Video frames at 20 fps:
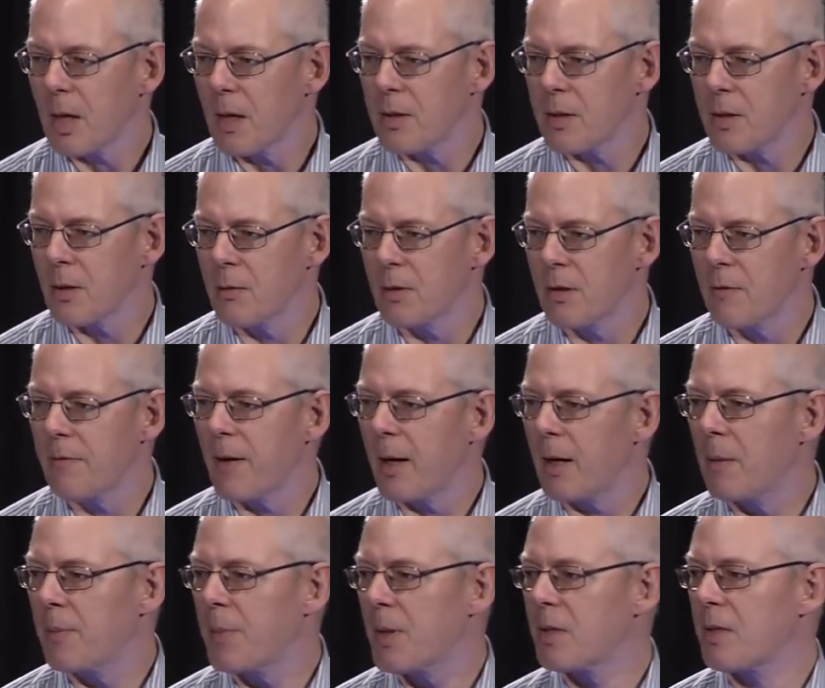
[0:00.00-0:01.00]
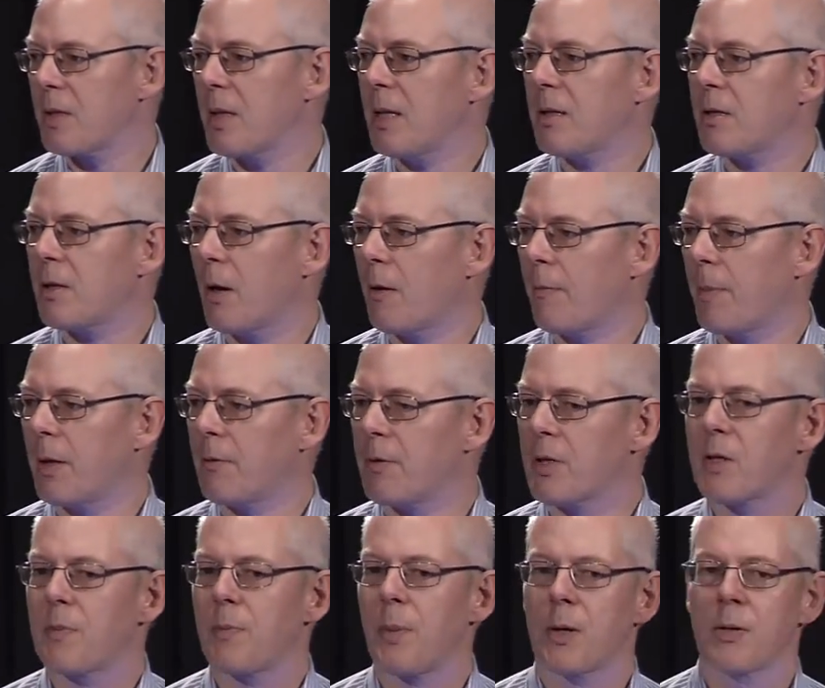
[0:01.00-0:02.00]
So developers need to be
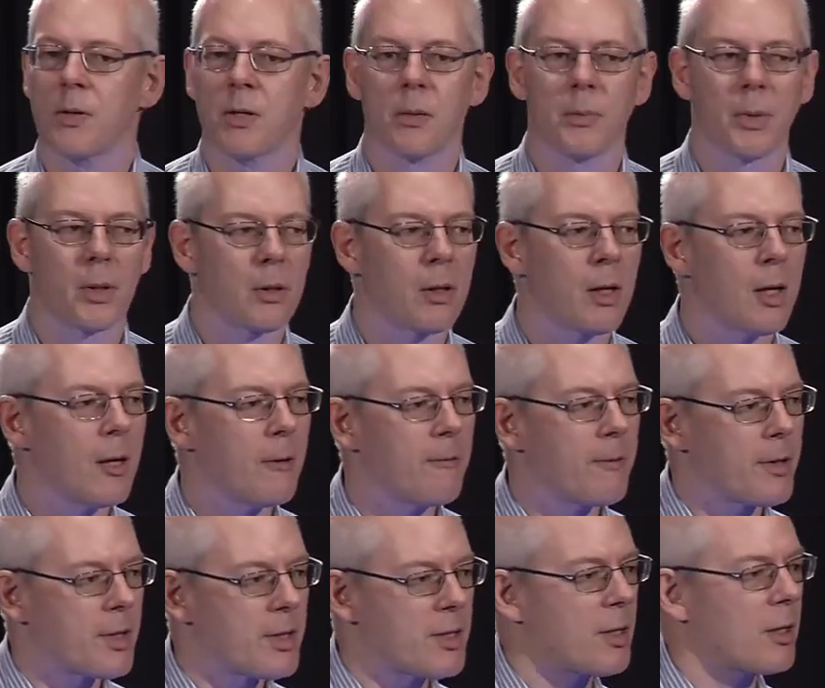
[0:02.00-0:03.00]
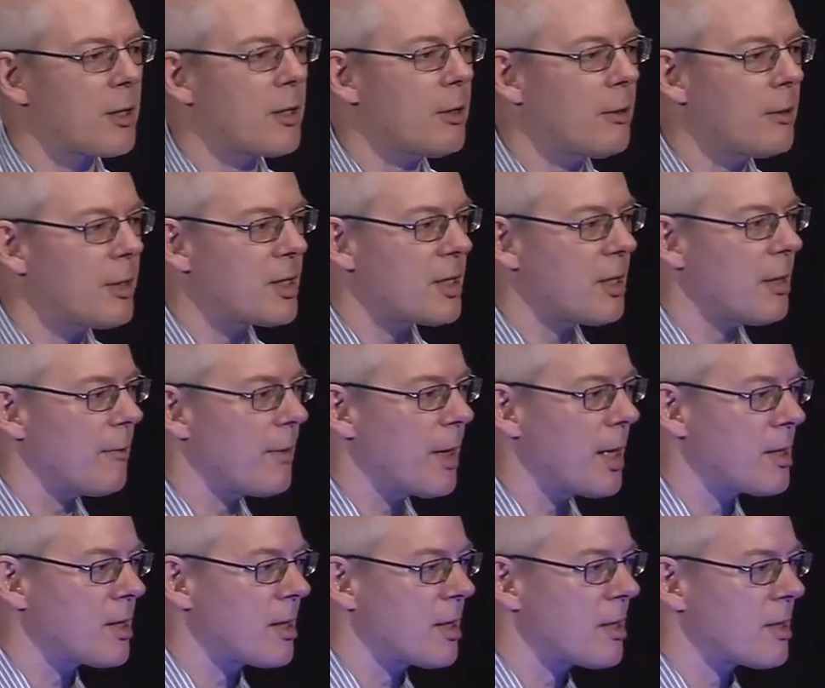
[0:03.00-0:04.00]
responsible for the security of
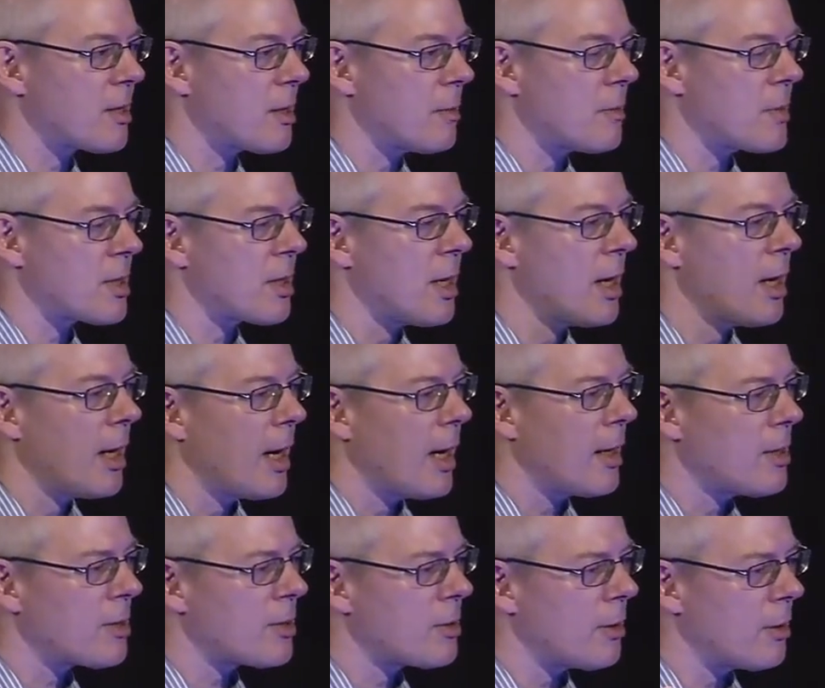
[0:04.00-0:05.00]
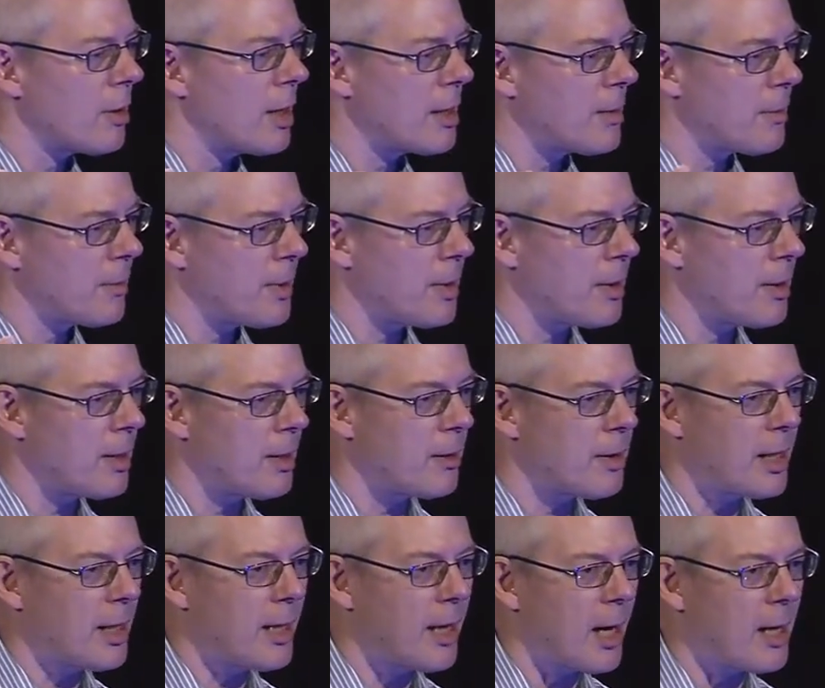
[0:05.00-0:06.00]
their systems. And it's not,
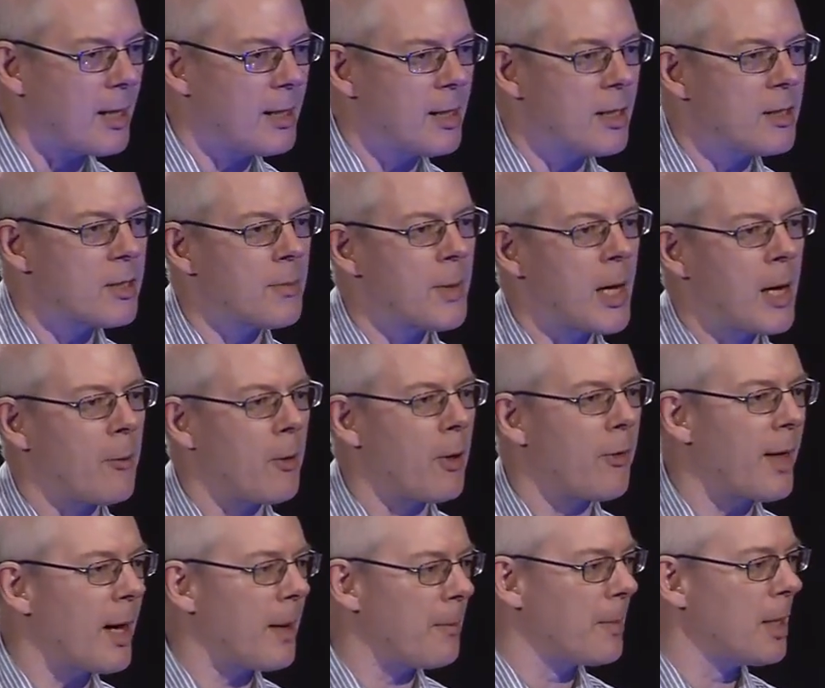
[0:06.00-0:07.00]
the ideas about what that